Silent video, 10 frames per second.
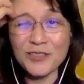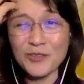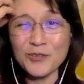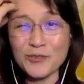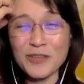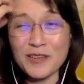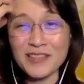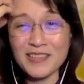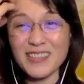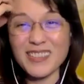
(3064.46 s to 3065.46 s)
do
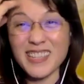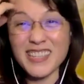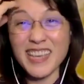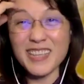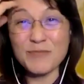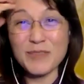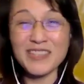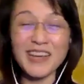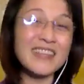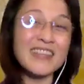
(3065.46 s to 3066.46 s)
because it just has to be
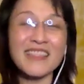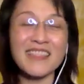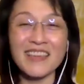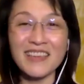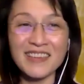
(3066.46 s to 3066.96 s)
done, I think.